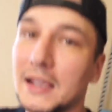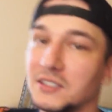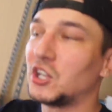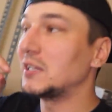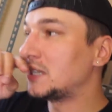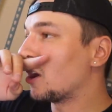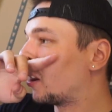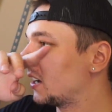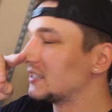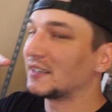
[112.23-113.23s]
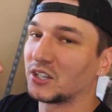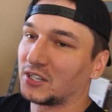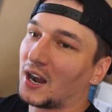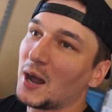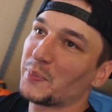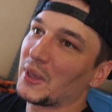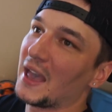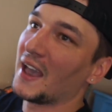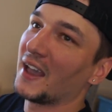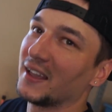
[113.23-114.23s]
His G T R is in the shop,
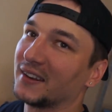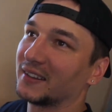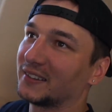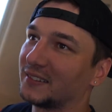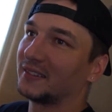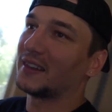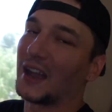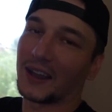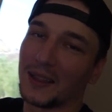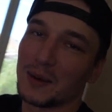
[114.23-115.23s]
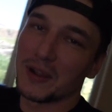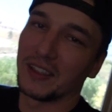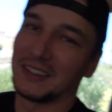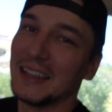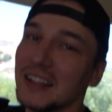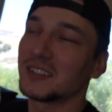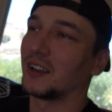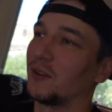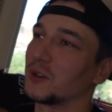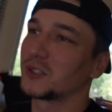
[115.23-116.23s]
and I got a little bit of the
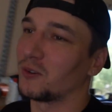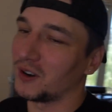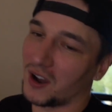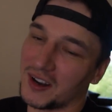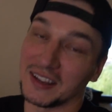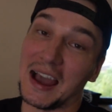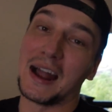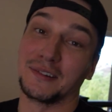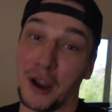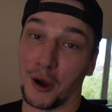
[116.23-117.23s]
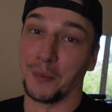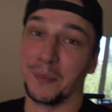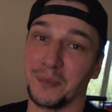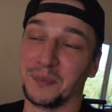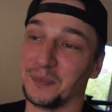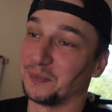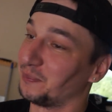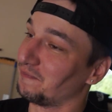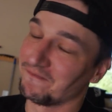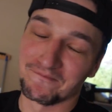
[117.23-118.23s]
deets on what's going on, and goddamn.
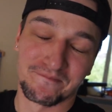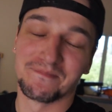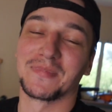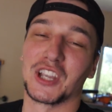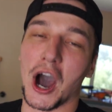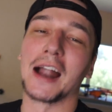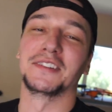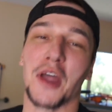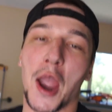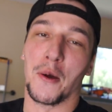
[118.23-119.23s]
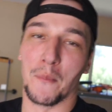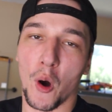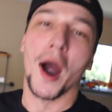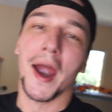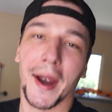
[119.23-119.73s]
Goddamn, boy.